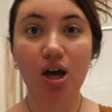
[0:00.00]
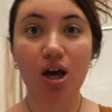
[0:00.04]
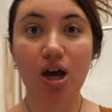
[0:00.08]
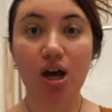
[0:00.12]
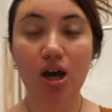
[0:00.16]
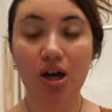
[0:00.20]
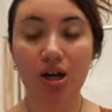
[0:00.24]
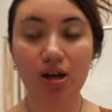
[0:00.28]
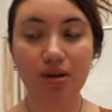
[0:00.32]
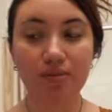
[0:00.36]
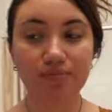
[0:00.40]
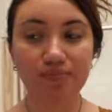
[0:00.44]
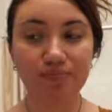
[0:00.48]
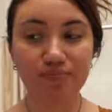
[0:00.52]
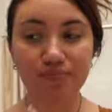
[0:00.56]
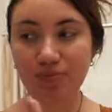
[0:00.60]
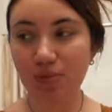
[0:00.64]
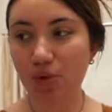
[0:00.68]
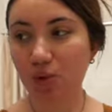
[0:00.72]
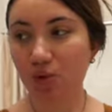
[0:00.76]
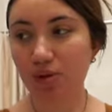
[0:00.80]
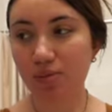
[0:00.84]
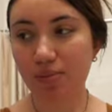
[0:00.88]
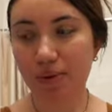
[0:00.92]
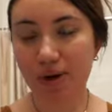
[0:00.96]
um,
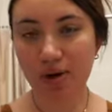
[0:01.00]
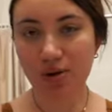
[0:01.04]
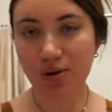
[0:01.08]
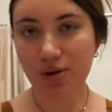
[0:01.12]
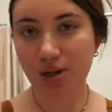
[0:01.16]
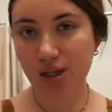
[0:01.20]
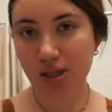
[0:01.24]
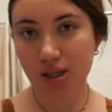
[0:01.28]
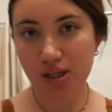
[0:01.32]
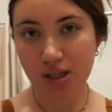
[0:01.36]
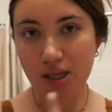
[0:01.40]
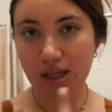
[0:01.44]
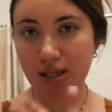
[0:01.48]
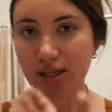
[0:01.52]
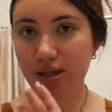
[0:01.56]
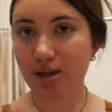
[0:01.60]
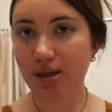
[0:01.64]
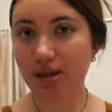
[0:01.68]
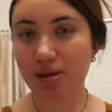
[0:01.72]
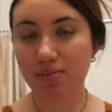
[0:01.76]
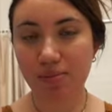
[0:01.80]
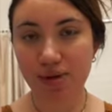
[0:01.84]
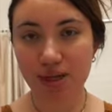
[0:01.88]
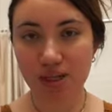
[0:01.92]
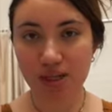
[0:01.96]
with microneedling, like,
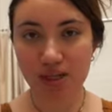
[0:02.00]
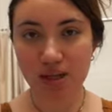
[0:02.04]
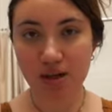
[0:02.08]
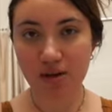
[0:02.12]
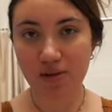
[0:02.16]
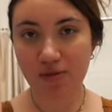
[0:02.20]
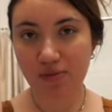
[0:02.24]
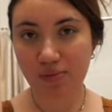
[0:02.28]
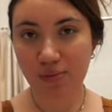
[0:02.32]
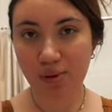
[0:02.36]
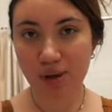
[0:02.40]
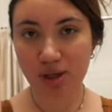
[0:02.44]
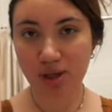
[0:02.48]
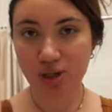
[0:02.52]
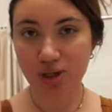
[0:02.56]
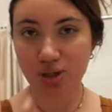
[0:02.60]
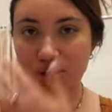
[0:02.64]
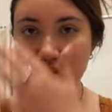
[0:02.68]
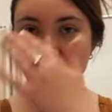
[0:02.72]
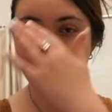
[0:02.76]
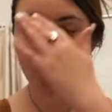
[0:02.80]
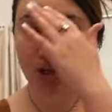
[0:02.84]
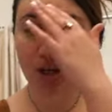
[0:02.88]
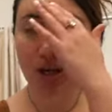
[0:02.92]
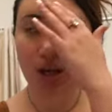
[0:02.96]
like myself
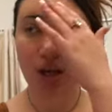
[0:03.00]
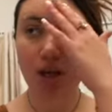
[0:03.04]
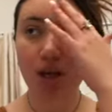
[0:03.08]
pictures.